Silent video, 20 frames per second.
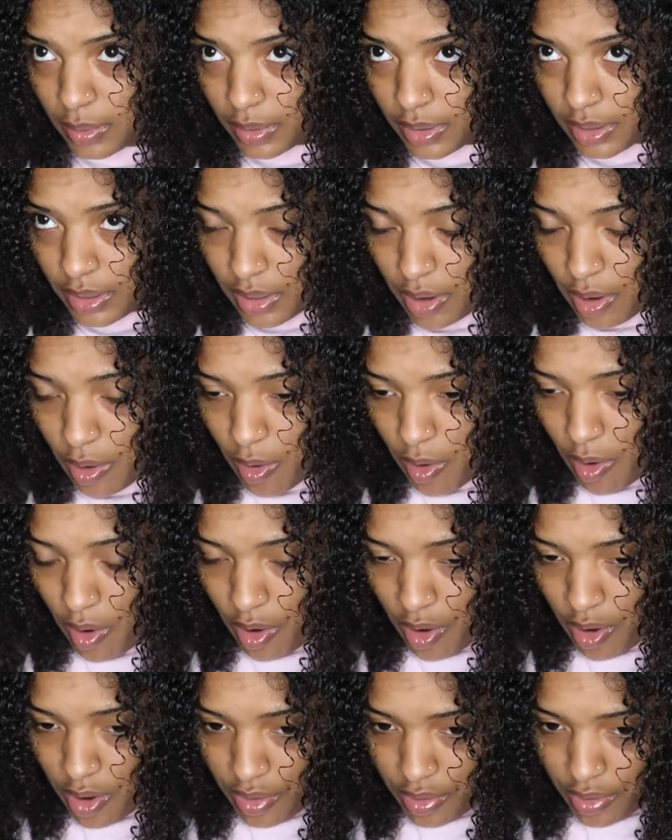We're gonna go
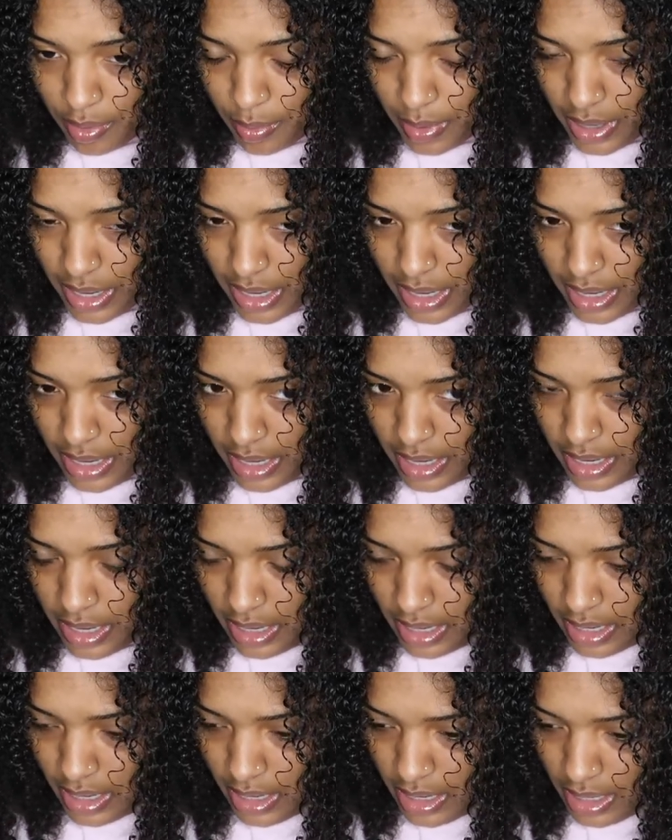all the way
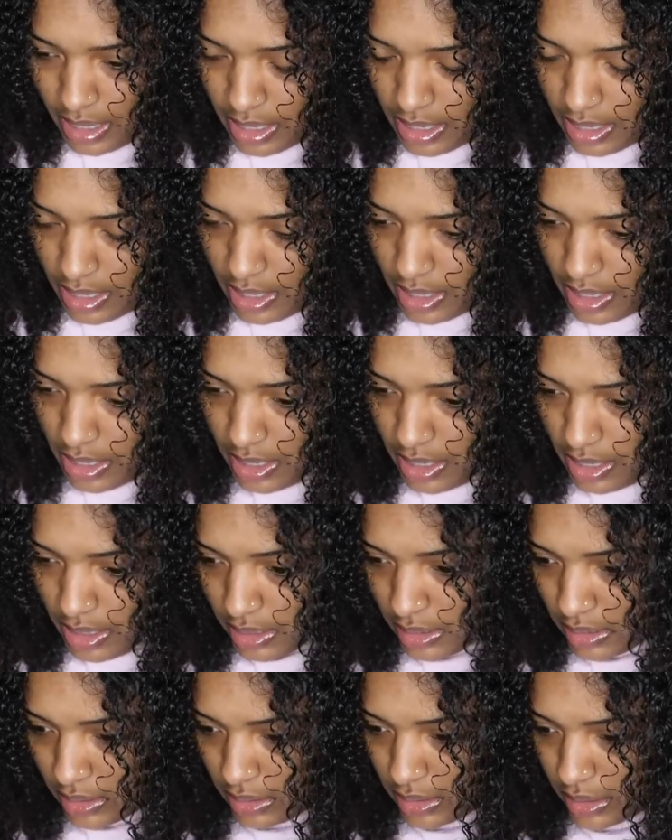
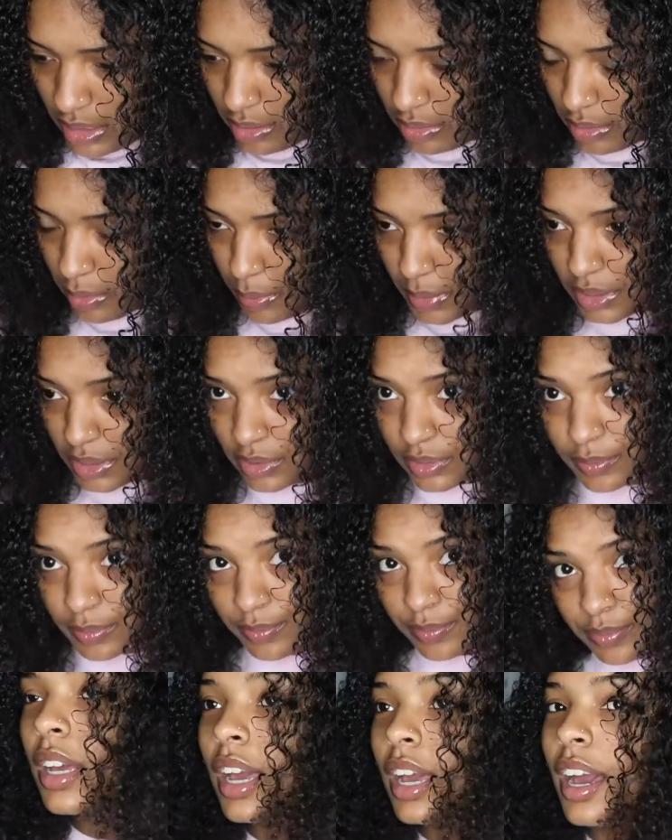down the middle.
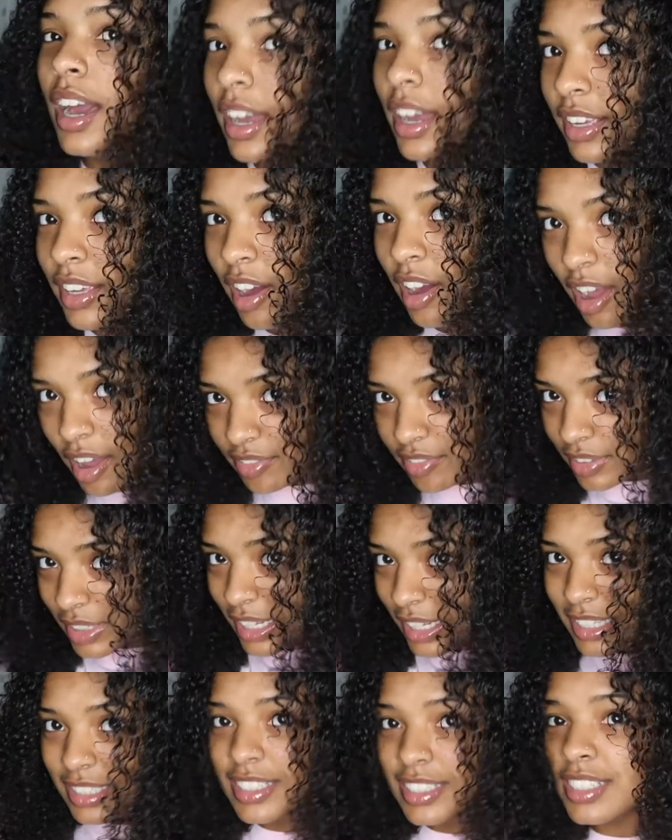Y'all, I
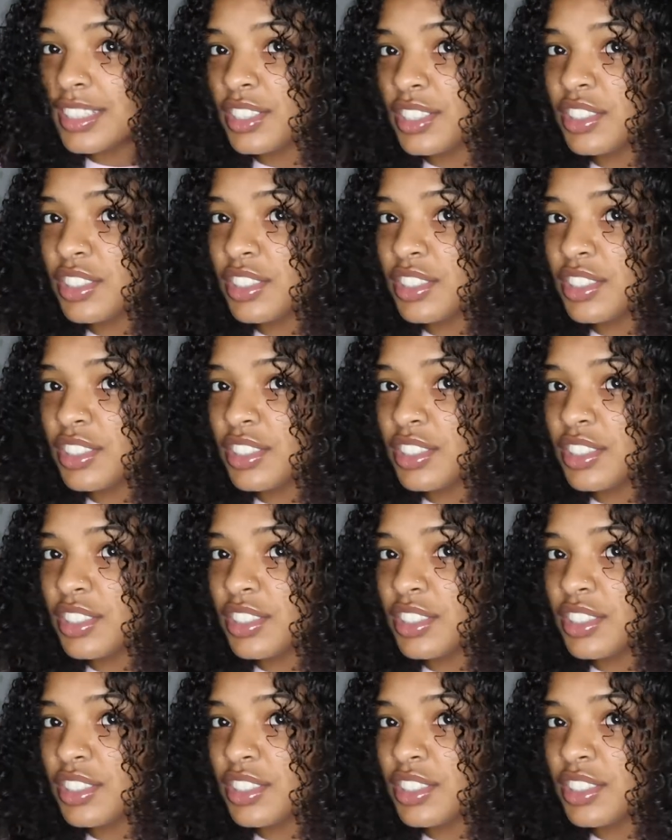feel, is it